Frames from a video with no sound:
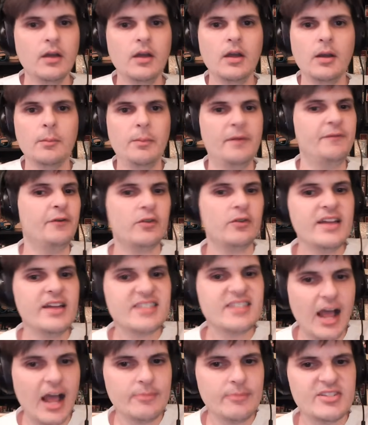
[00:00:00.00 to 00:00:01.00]
But for Klay
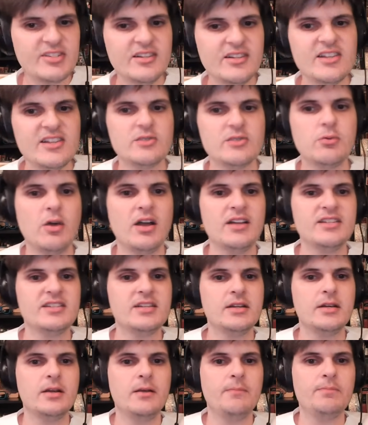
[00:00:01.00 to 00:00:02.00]
Thompson, this was
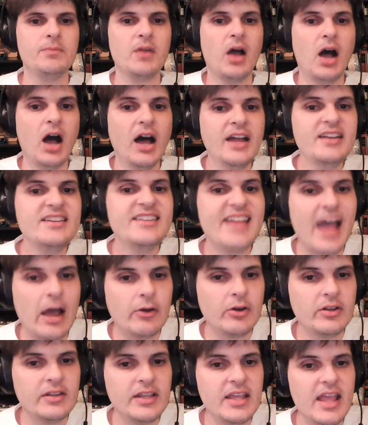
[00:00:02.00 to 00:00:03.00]

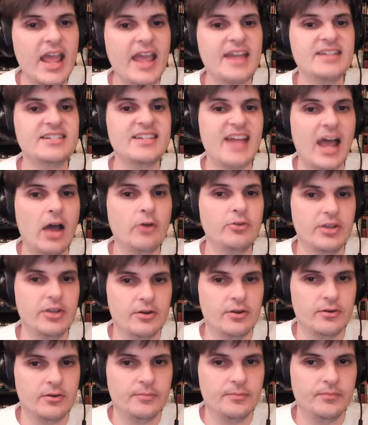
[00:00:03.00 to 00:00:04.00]
undoubtedly a down
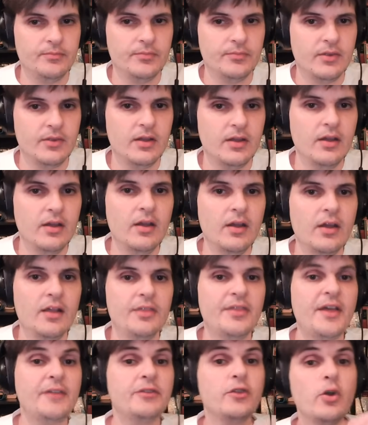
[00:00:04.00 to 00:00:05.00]
year.
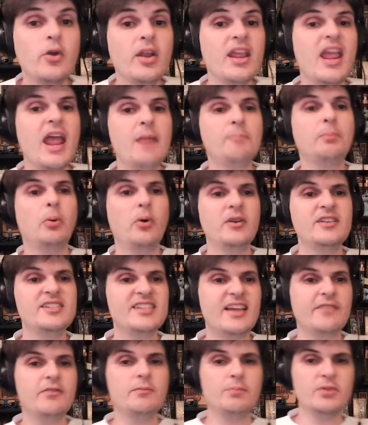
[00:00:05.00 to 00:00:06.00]
That
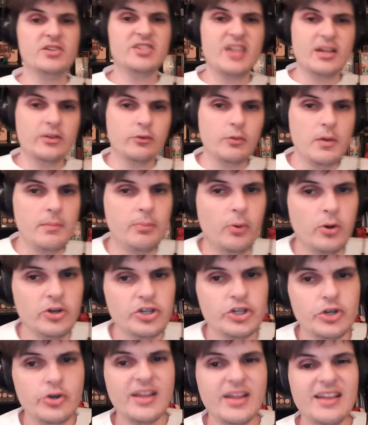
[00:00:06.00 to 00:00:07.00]
38.7% three point
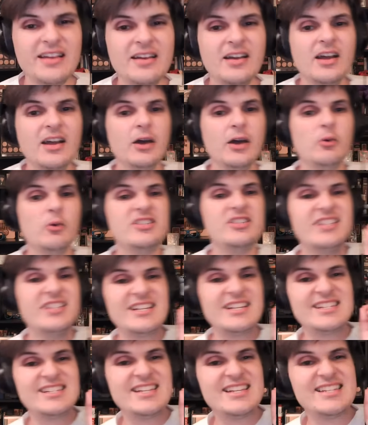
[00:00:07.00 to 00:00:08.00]
shooting was
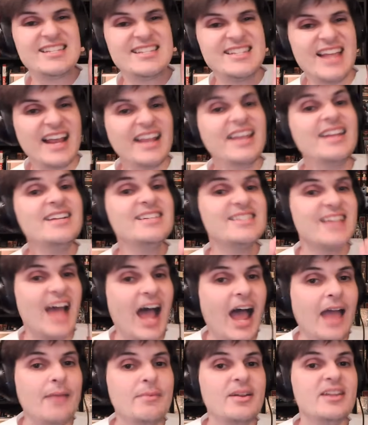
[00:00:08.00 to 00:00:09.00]
just the second
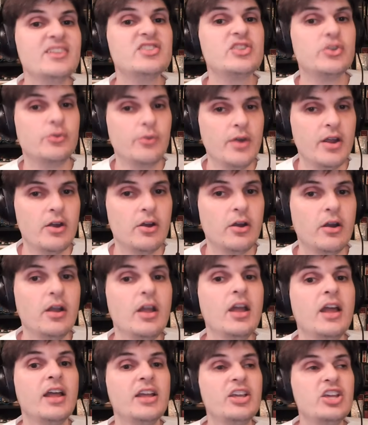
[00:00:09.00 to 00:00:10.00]
time in his career
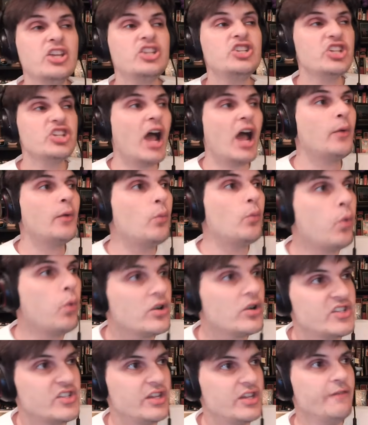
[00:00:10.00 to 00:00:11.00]
he shot
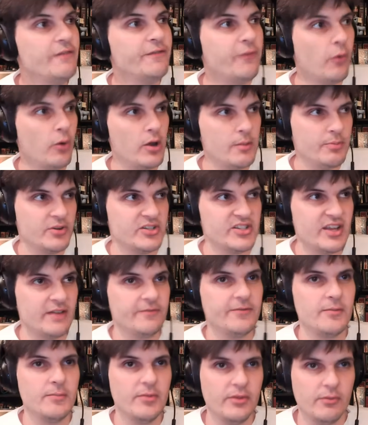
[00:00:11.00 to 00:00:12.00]
worse than 40%
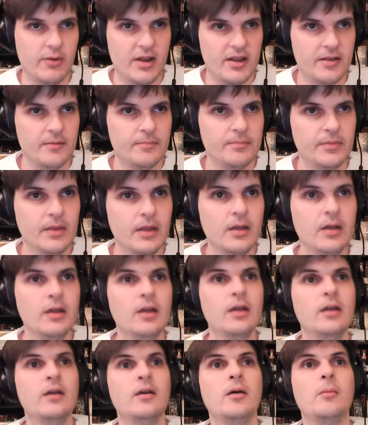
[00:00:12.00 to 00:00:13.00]
from three.
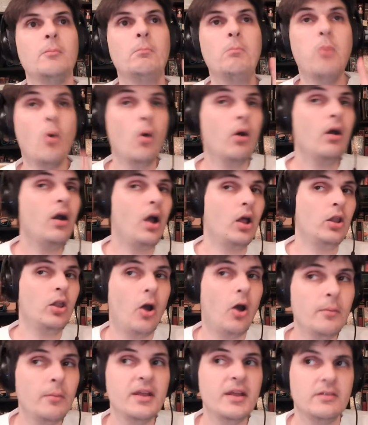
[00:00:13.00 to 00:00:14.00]
More
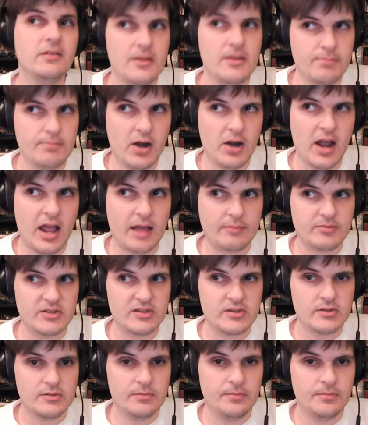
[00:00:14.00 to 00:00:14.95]
alarmingly, perhaps,